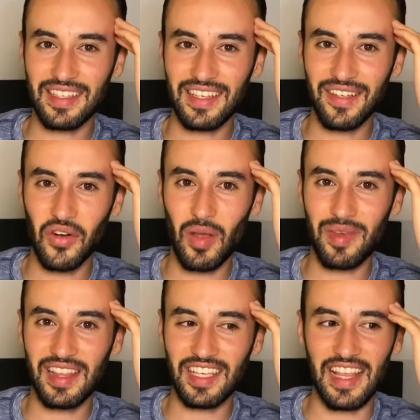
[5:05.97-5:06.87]
You know what I
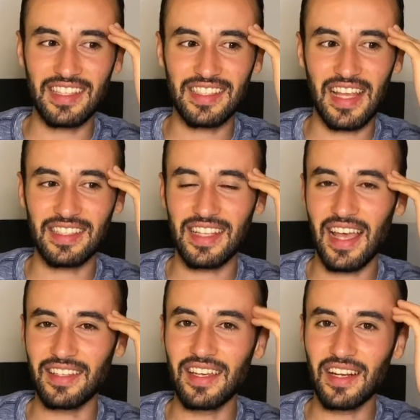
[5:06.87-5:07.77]
mean? Like, that's the
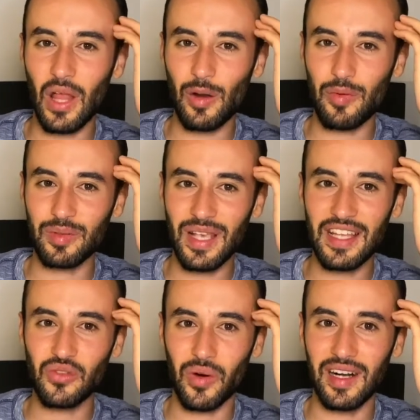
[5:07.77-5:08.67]
idea in a lot of people's
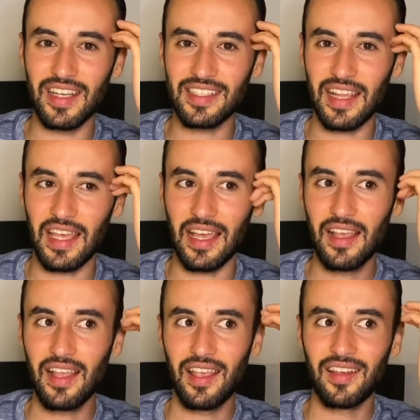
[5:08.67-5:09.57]
heads, where it's like,
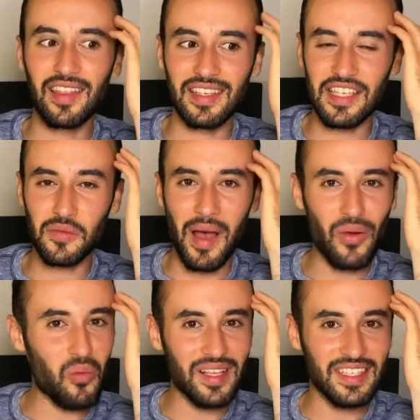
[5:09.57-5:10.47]
this is my
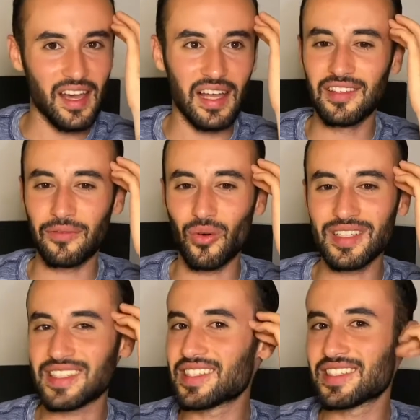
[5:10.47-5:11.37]
one shot.
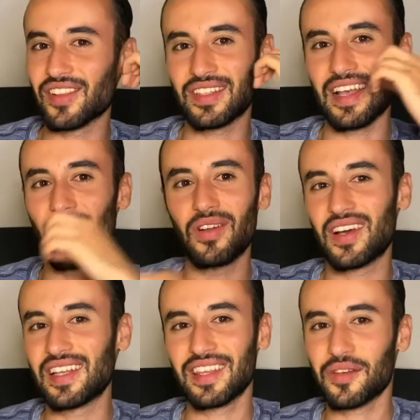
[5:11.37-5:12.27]
Divorce is looked down
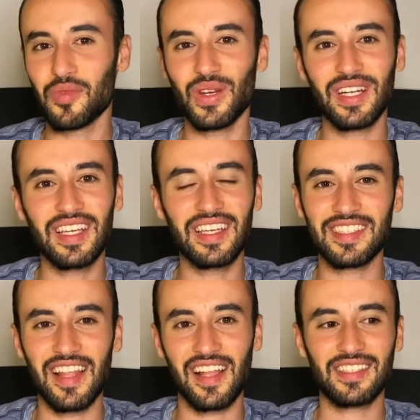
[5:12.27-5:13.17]
on in the community.
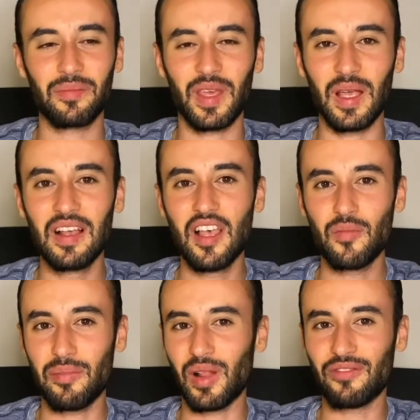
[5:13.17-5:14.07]
It's not something
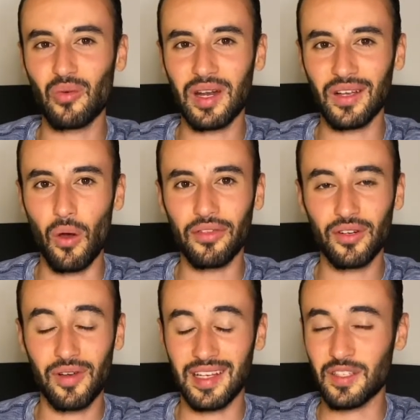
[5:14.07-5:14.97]
people ever want to go
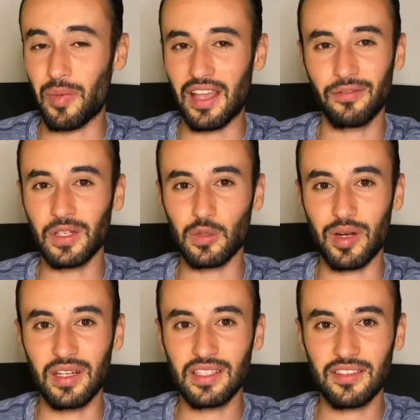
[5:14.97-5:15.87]
through, and it's a painful
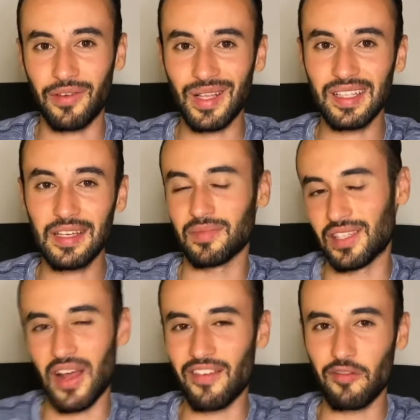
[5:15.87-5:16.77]
experience, frankly.
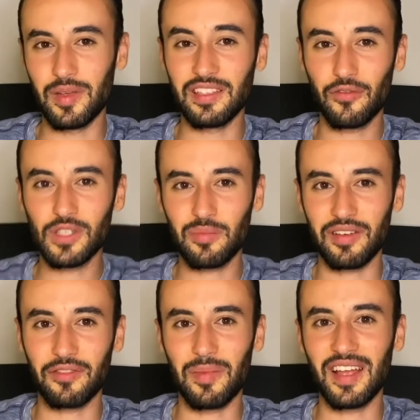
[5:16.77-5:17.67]
You know, I've never been divorced,
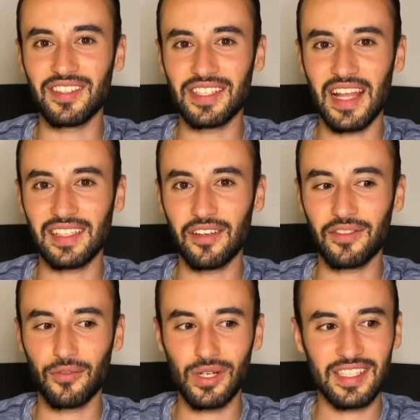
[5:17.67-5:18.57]
but from my understanding of
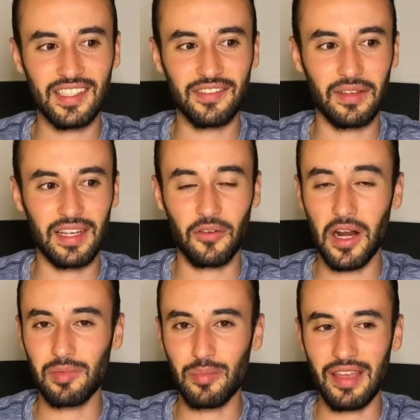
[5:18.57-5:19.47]
divorce, it's
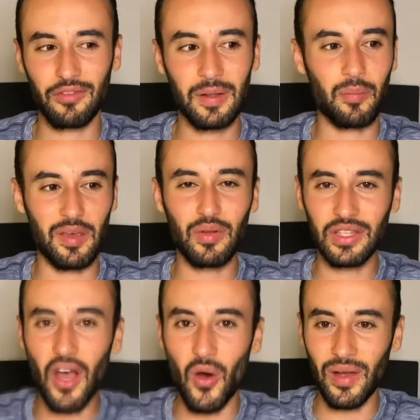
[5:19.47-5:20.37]
incredibly painful. People
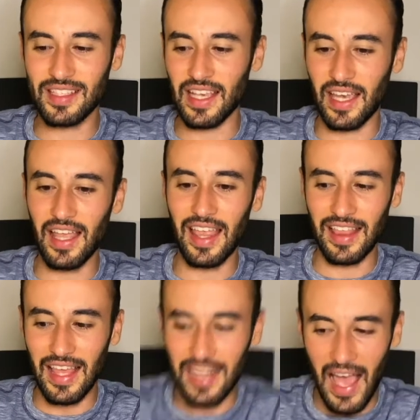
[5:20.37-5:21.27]
know it's like,
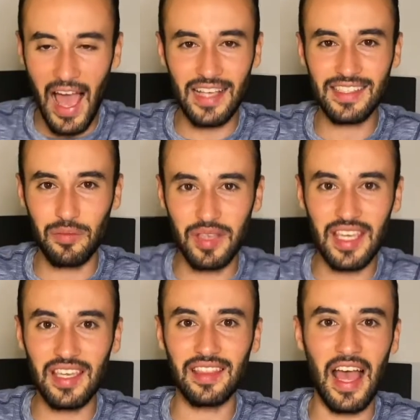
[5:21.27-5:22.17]
it has to
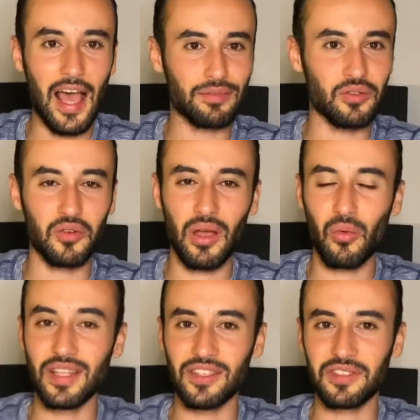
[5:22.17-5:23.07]
be the absolute right
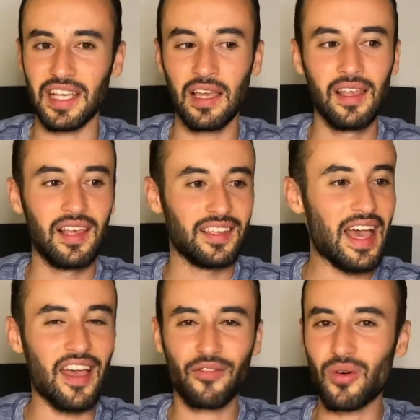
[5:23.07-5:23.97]
one. So it's like,
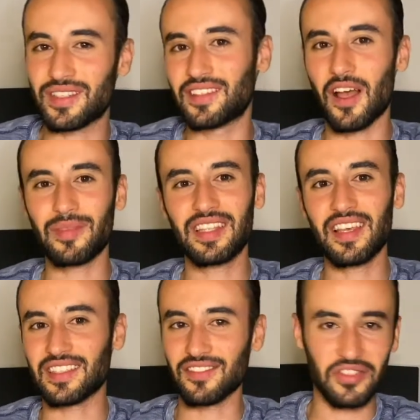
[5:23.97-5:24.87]
yeah, of course, the dumbest
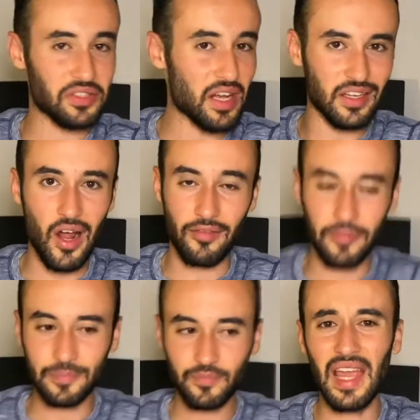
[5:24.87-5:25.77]
things, you'll just knock it off.
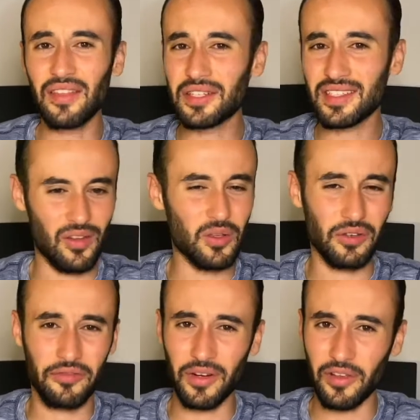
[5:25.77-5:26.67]
And there's
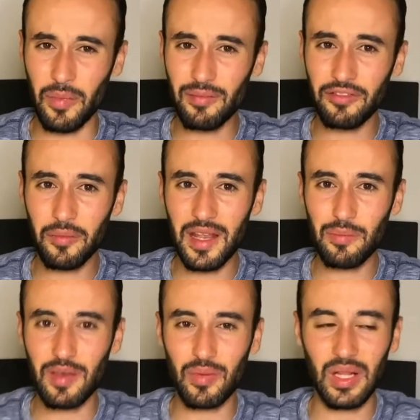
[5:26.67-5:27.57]
also a fear of commitment for many
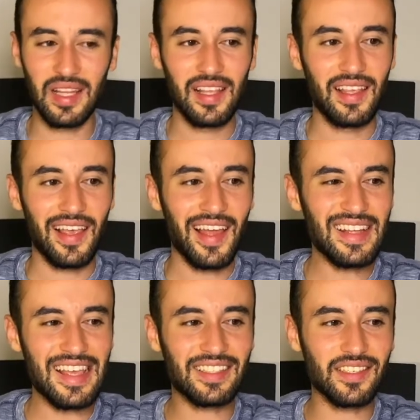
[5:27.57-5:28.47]
people.
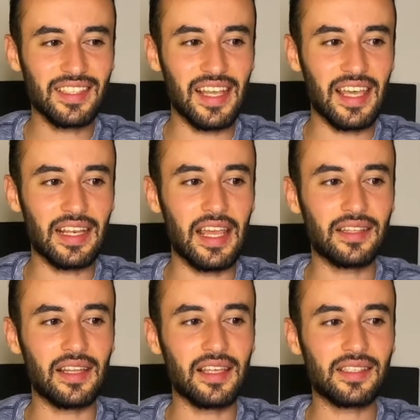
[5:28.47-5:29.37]
And it's just,
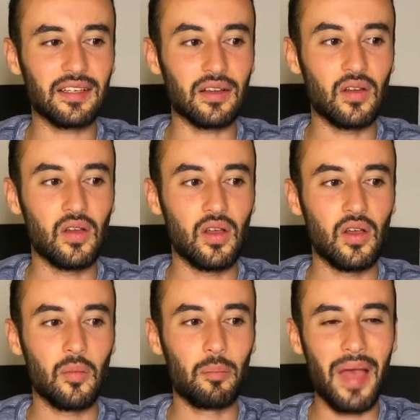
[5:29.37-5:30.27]
it's a
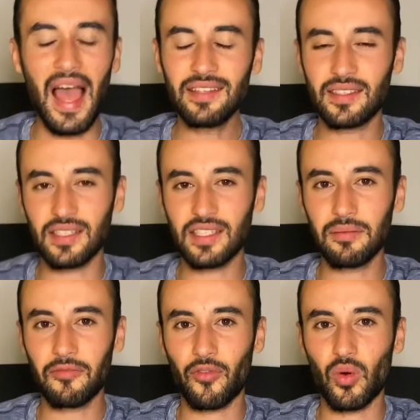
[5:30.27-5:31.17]
bad
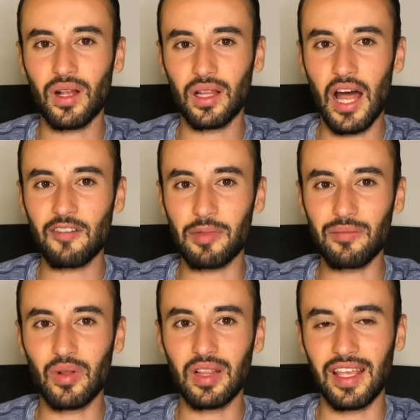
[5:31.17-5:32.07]
system for a lot of
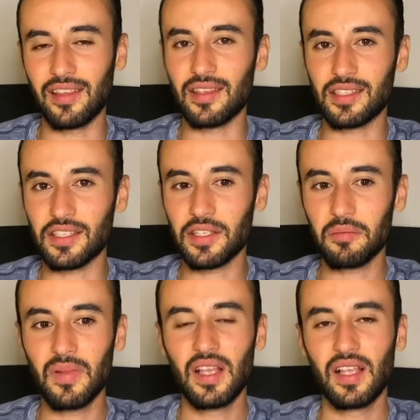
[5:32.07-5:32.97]
people in the
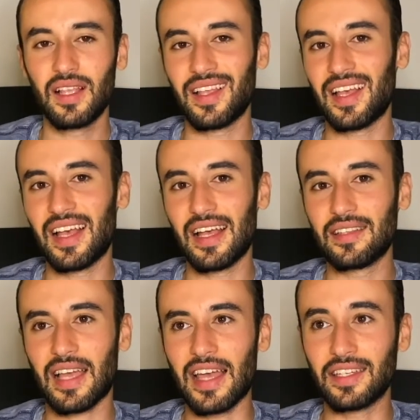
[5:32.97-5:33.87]
system.
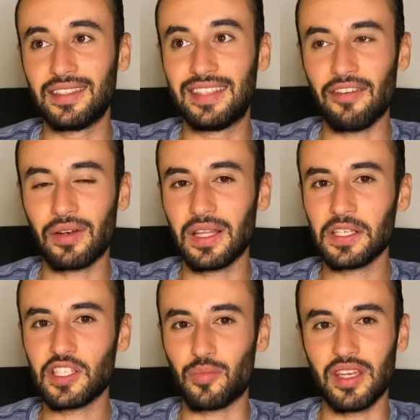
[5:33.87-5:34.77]
And I could
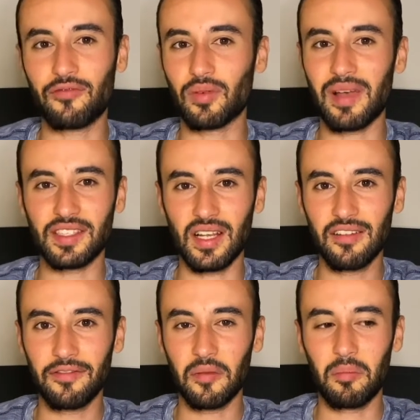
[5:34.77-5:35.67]
definitely speak for
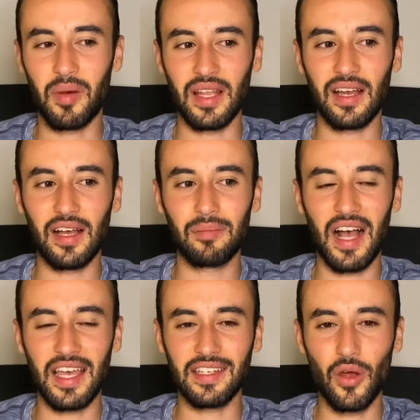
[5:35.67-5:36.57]
myself, but
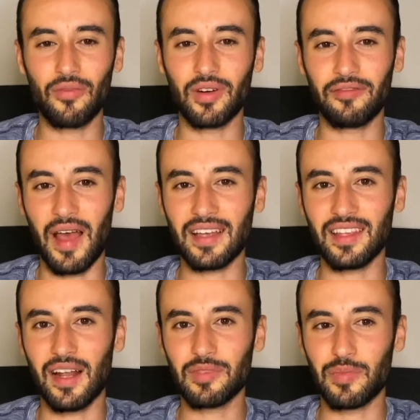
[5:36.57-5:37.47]
I know for a fact
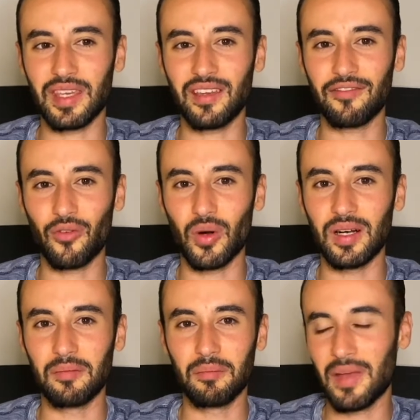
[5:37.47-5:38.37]
that I'm speaking
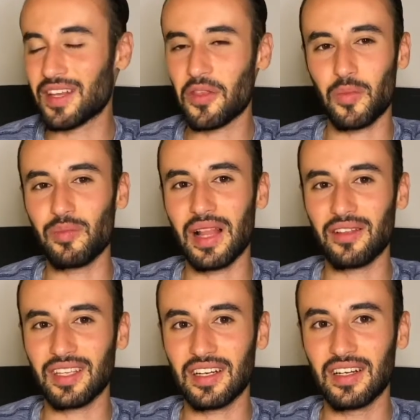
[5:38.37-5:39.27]
for many other people
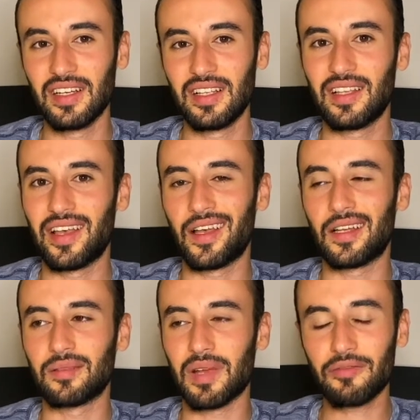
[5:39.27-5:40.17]
out there,
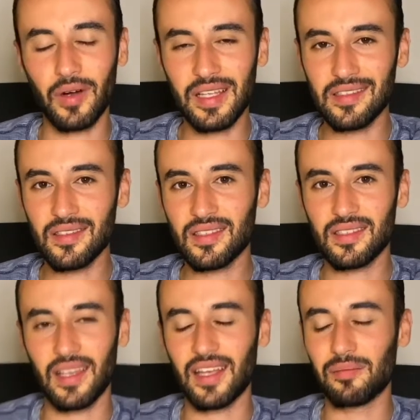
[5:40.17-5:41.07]
and many friends,
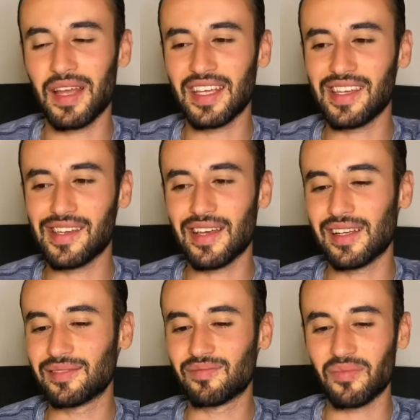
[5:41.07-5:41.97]
and many
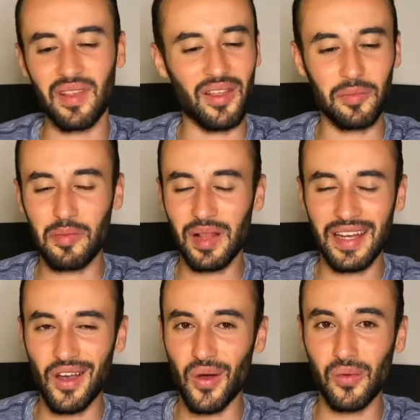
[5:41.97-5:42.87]
other people I
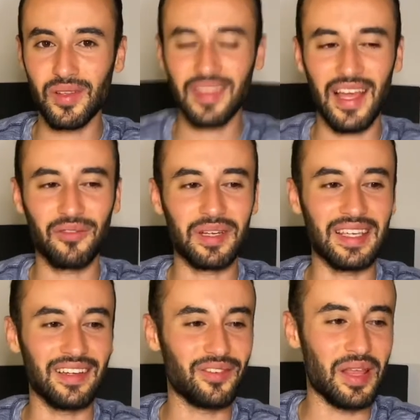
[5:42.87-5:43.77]
know, that
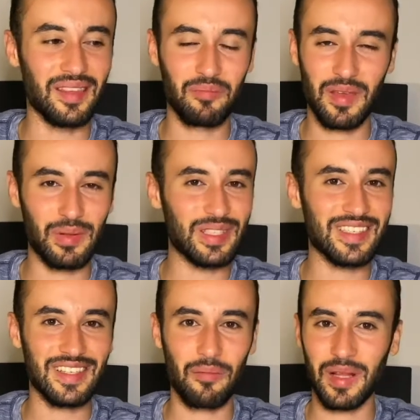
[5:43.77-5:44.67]
people
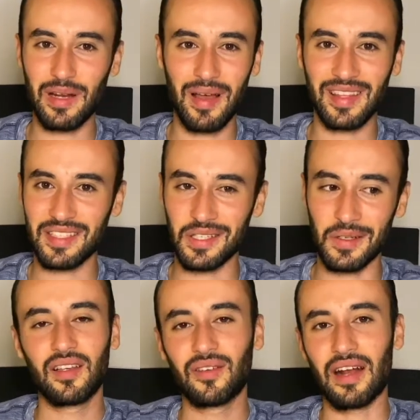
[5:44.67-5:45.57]
just complain about the
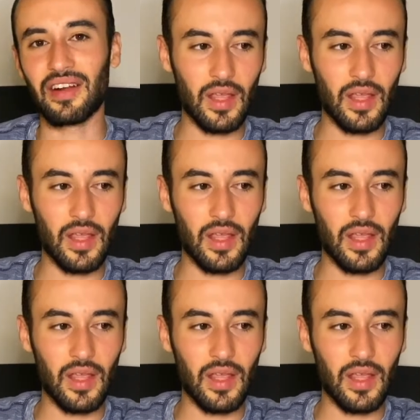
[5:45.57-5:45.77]
system, whatever.